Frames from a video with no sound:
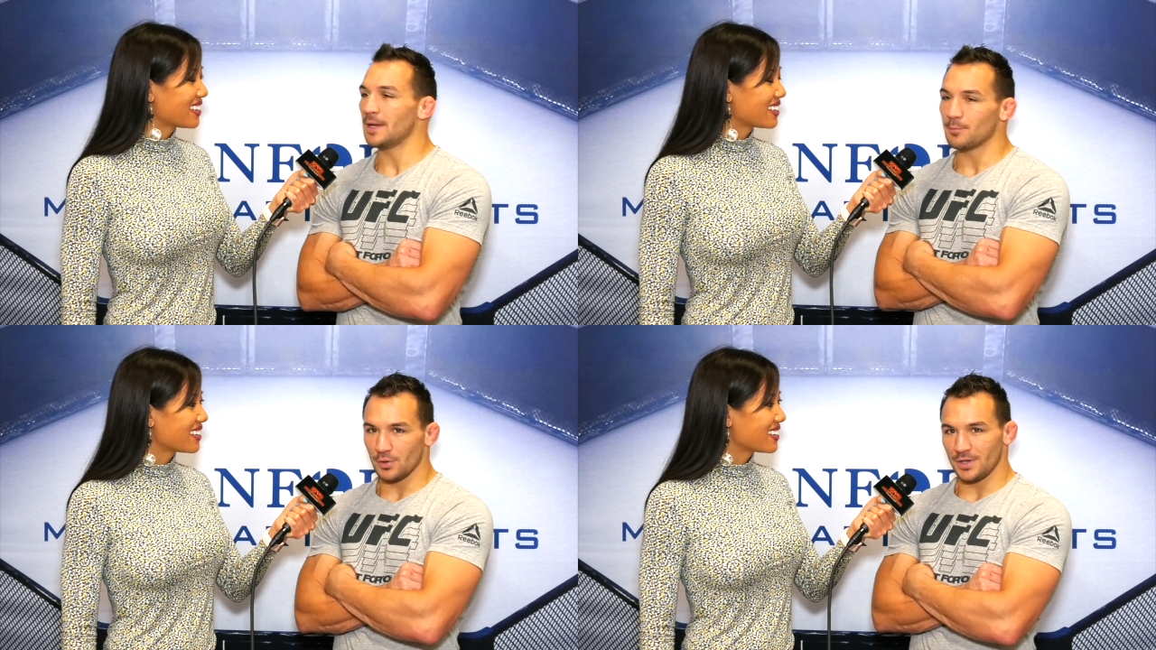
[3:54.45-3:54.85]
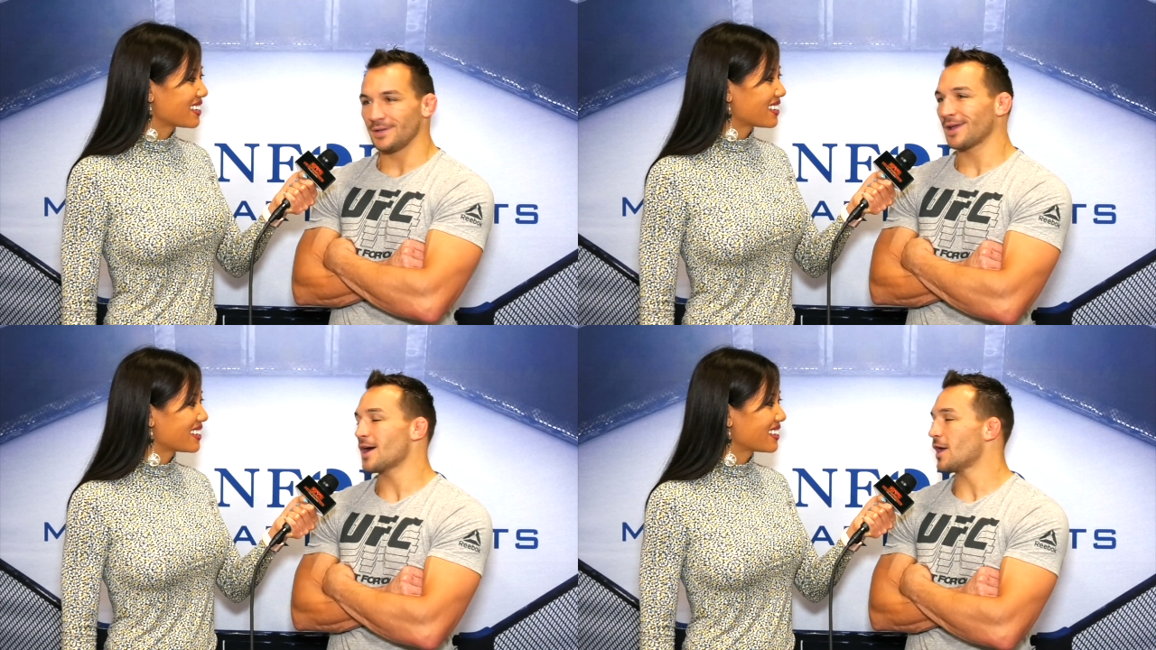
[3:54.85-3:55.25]
Speaker 1: him putting
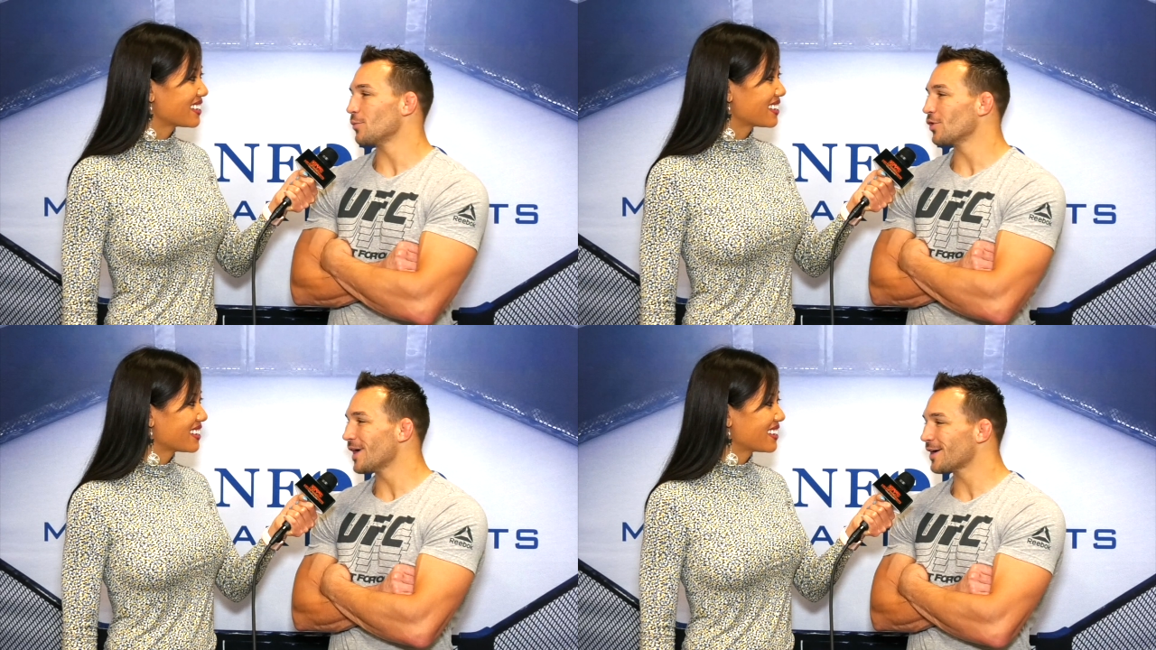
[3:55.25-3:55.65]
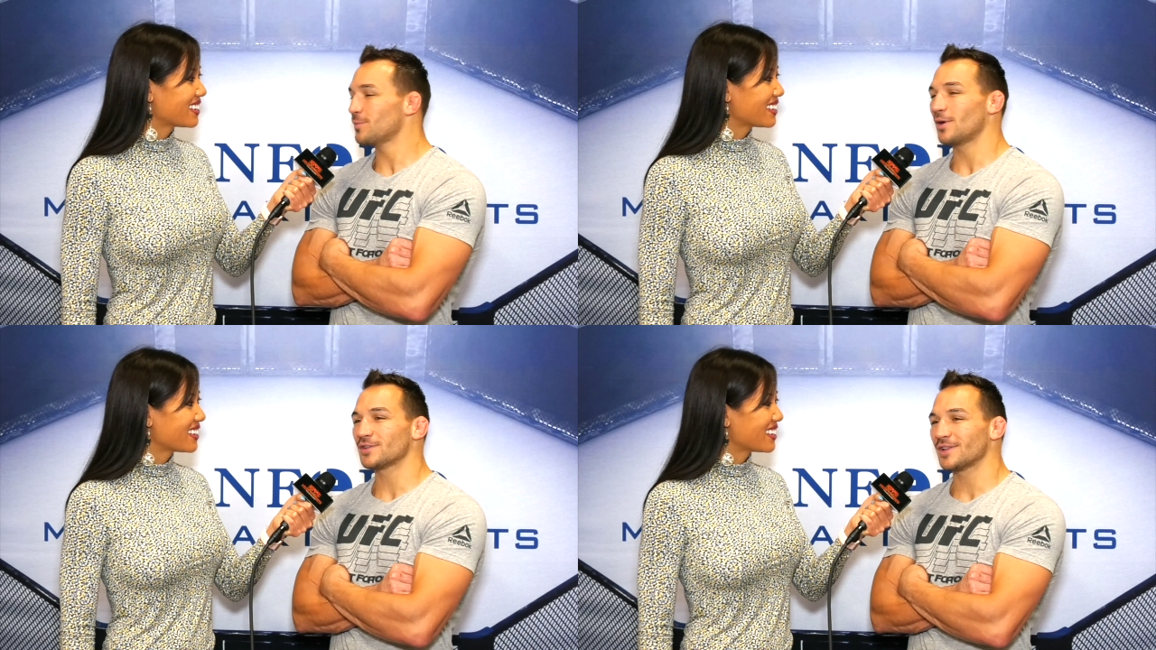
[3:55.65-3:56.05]
the Conor McGregor
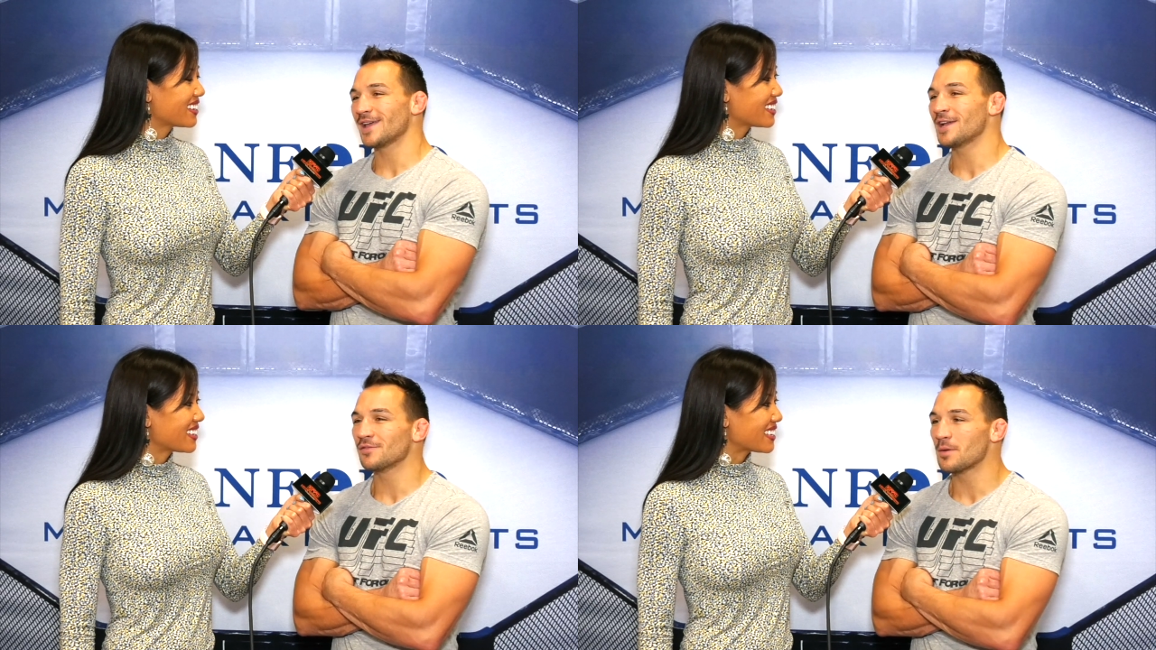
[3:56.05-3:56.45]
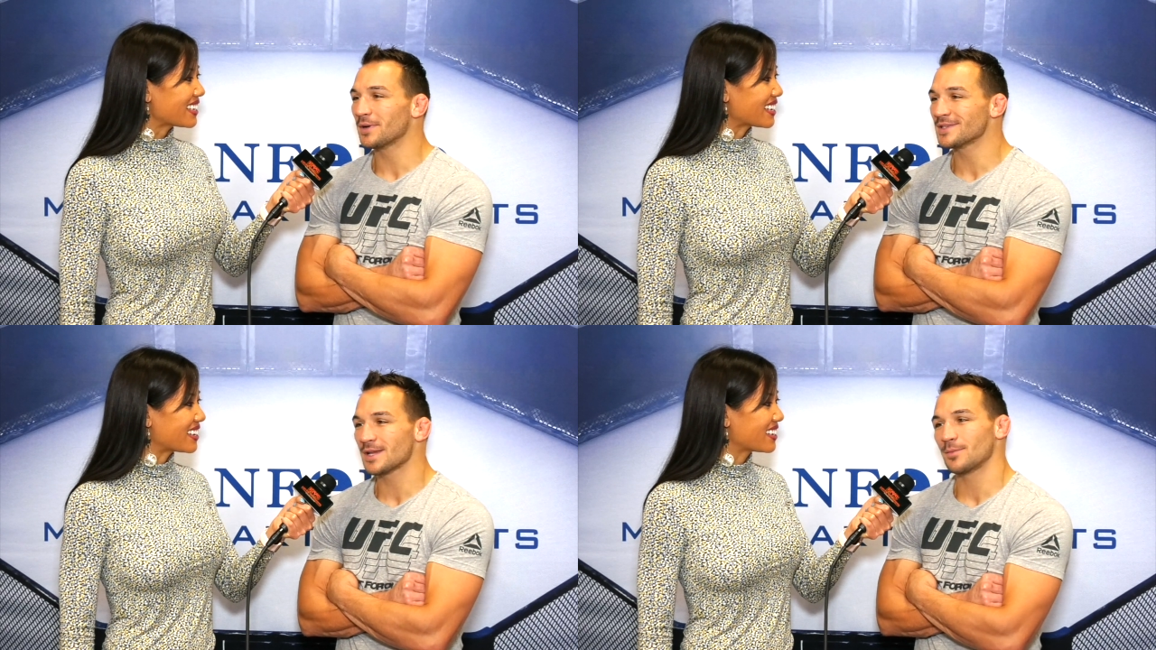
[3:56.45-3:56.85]
belt on the line November,
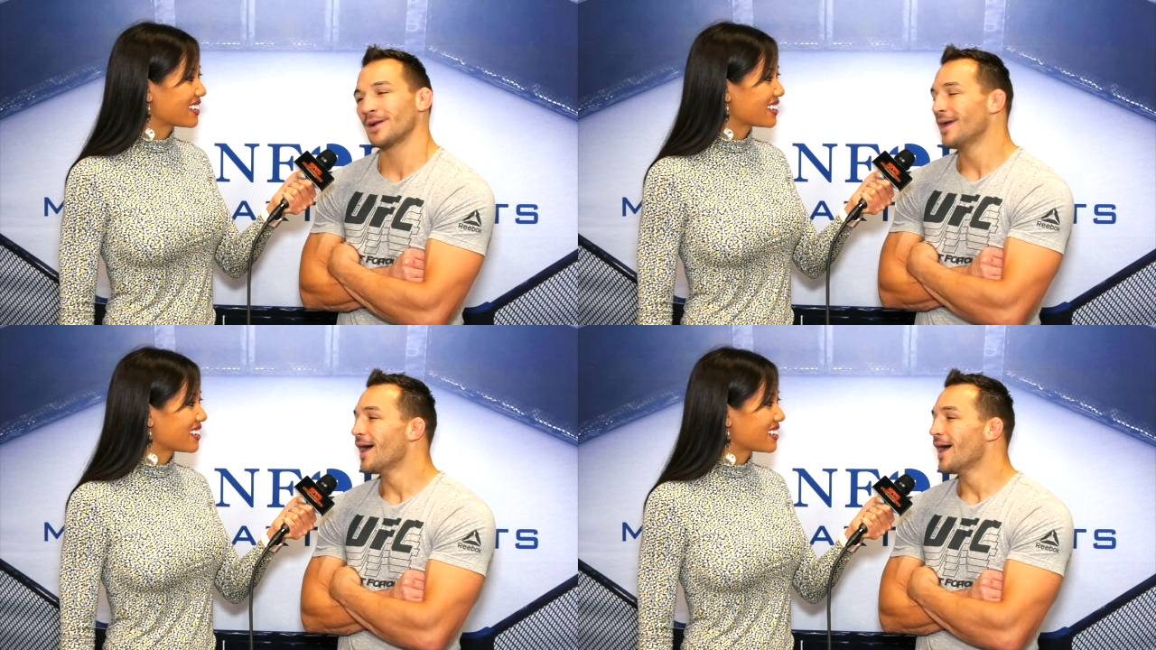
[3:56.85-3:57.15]
December.